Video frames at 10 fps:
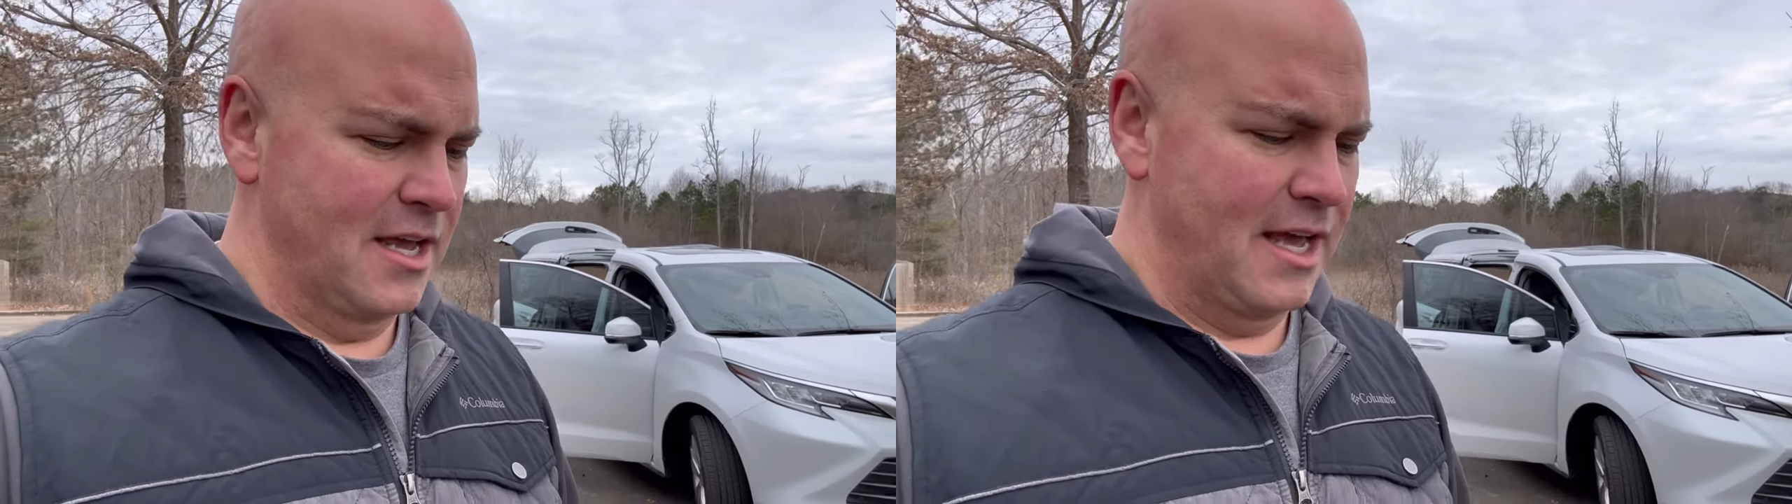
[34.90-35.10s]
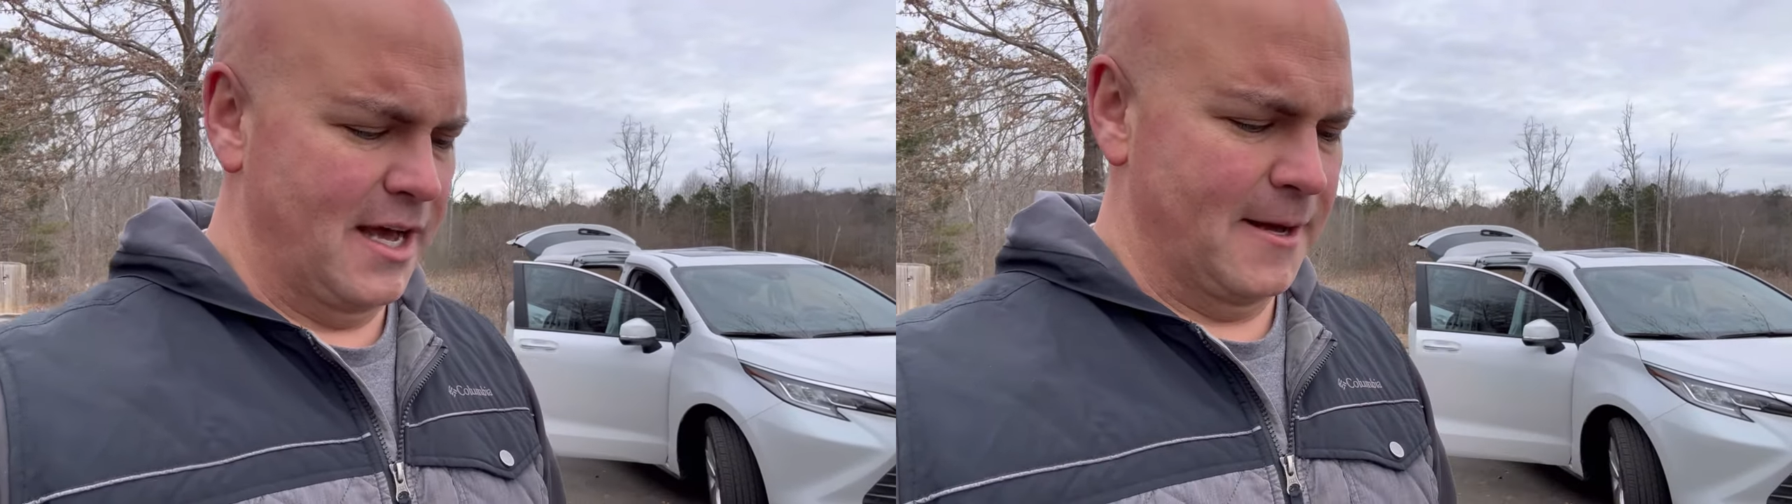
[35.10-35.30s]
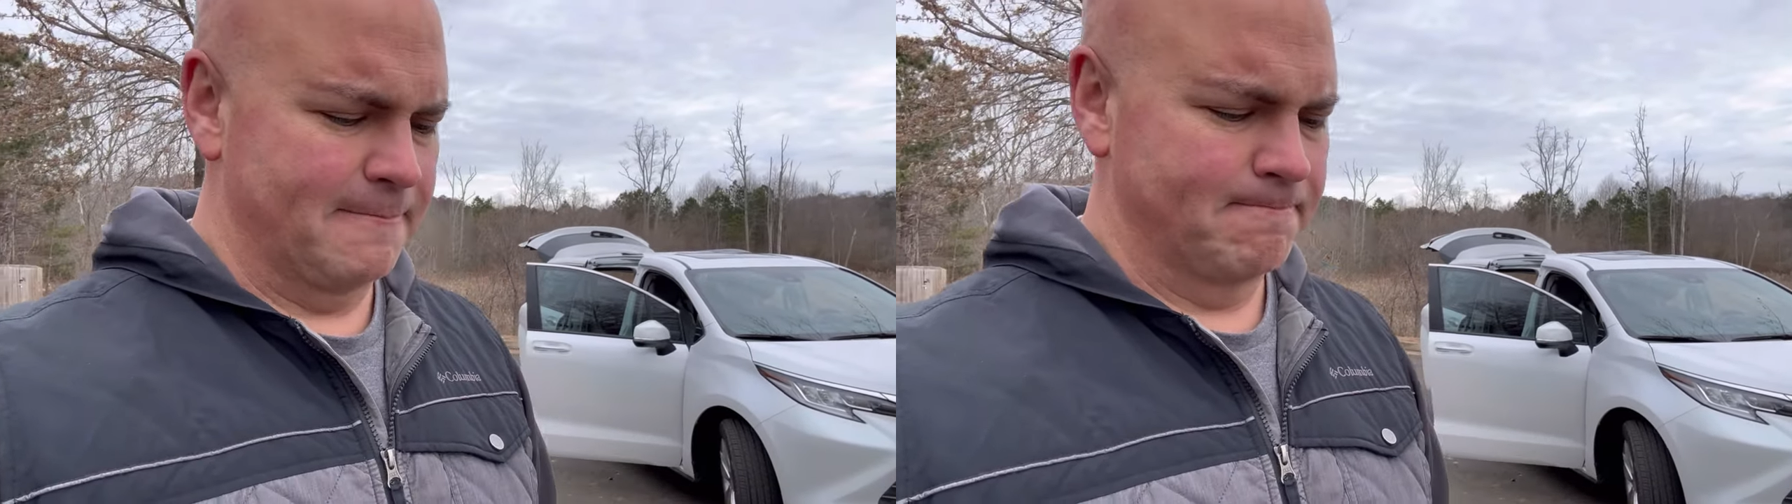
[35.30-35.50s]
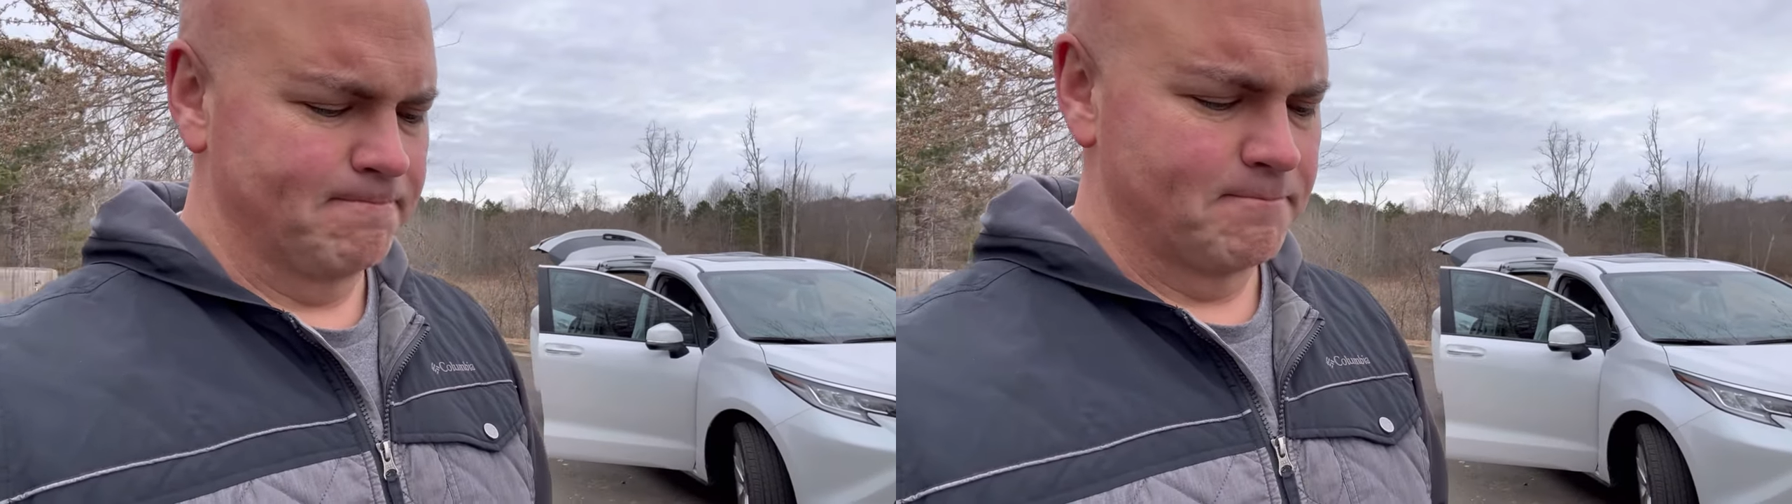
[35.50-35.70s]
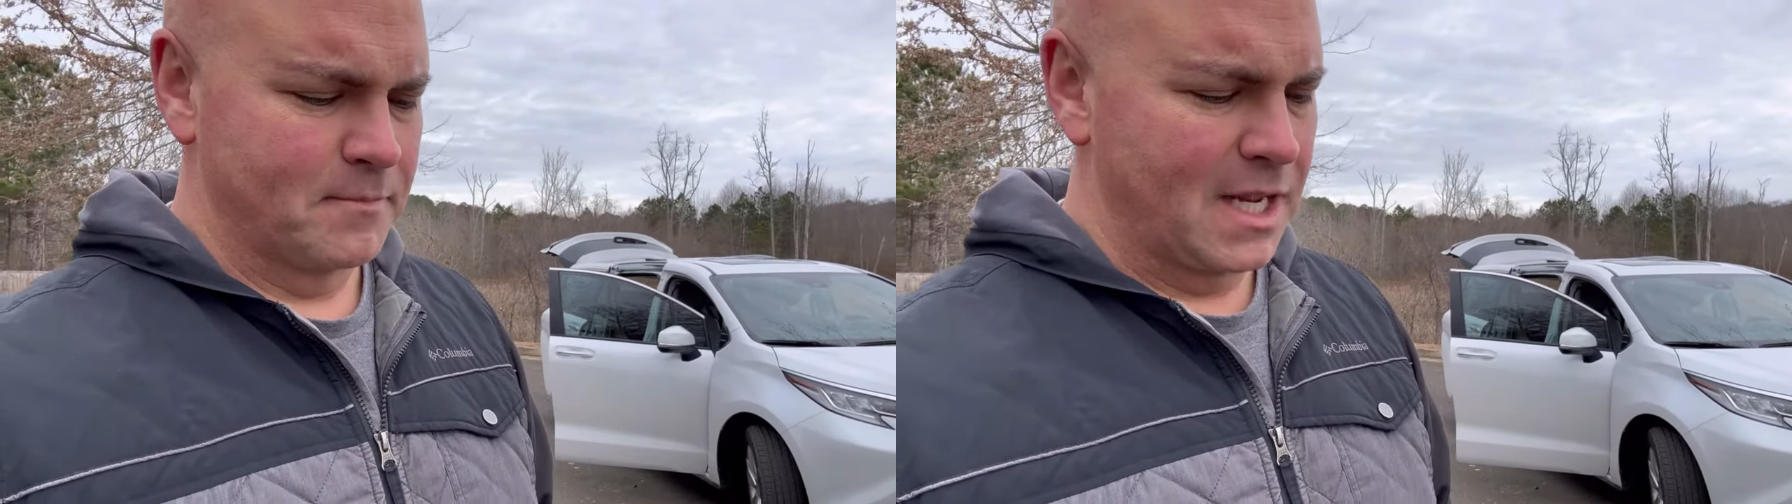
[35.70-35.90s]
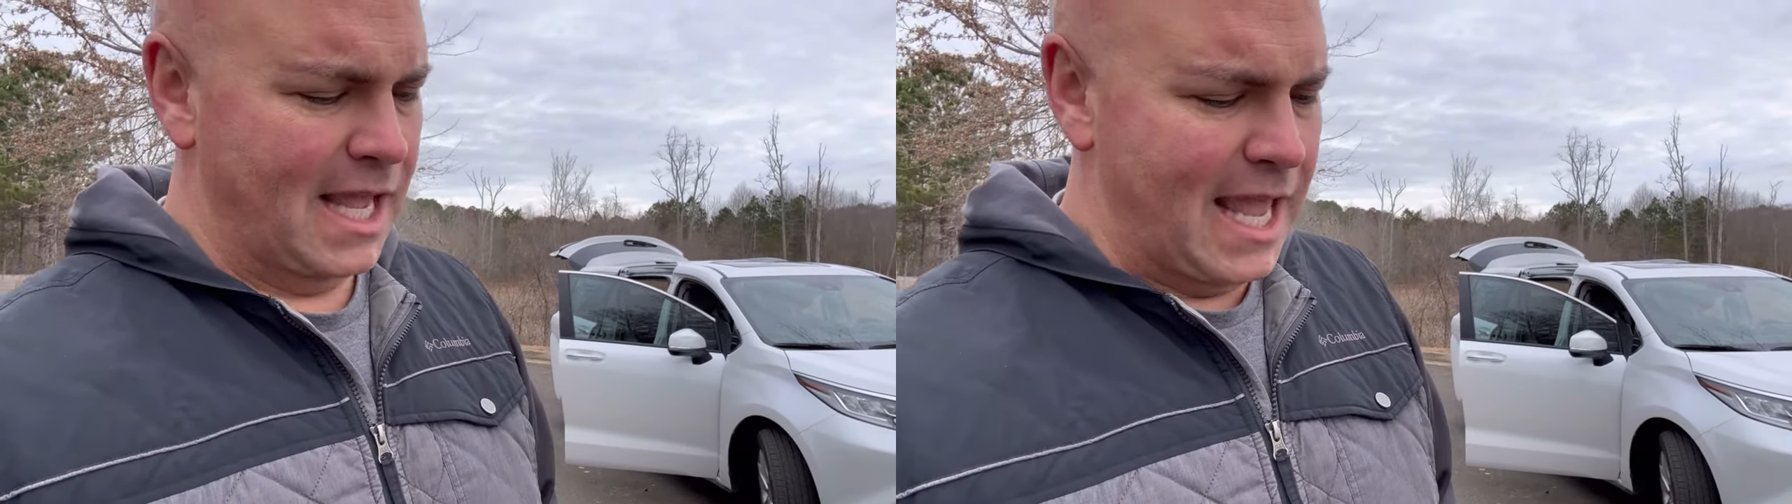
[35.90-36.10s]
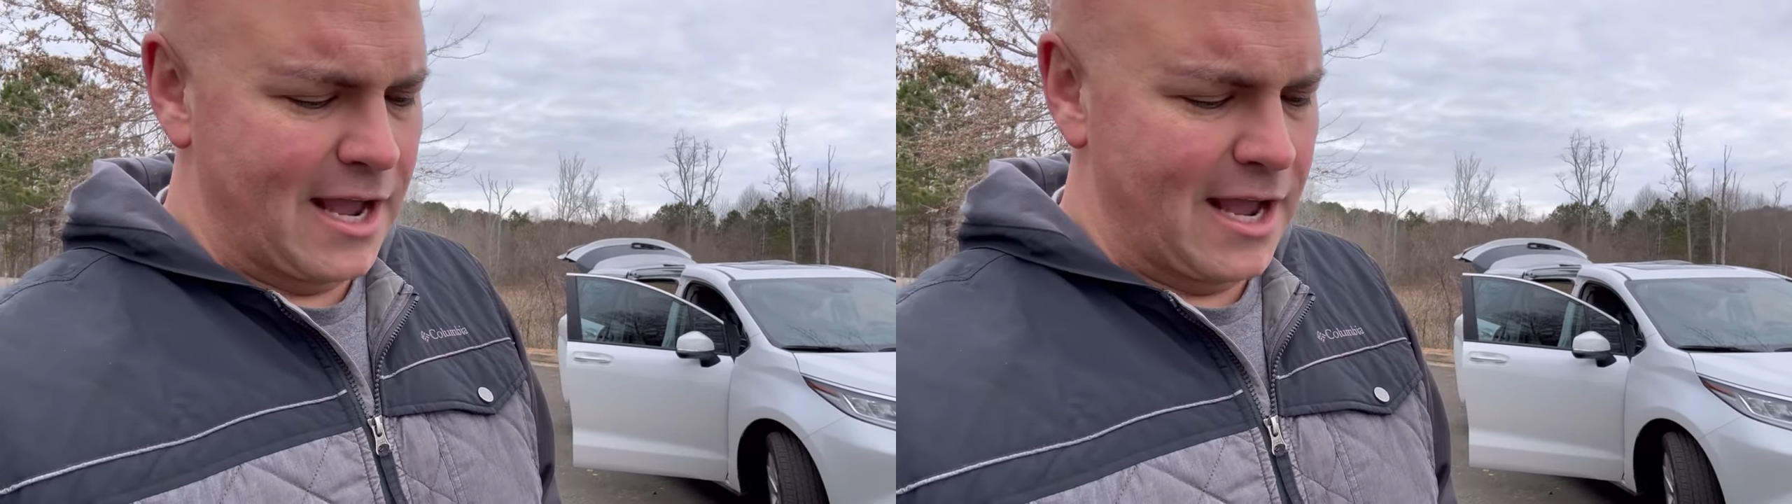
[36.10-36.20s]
Um, hey,